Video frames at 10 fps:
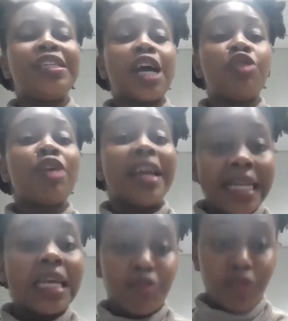
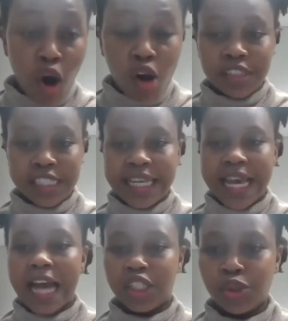directly involved the
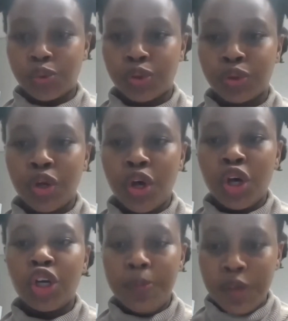actual
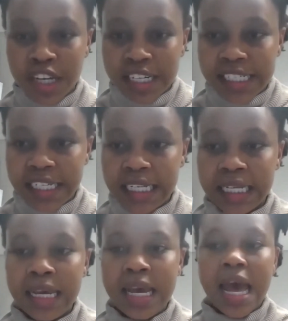community,